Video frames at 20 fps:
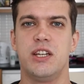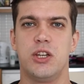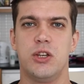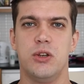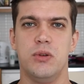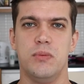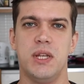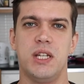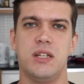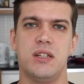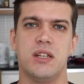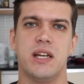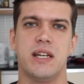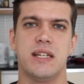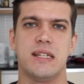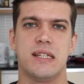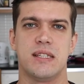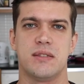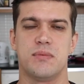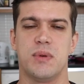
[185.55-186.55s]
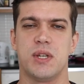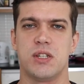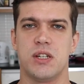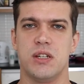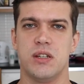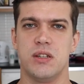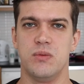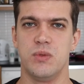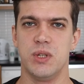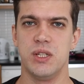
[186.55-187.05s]
humid,
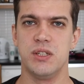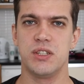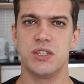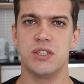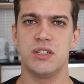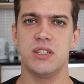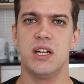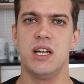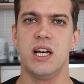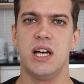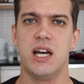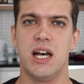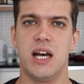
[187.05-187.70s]
especially in winter,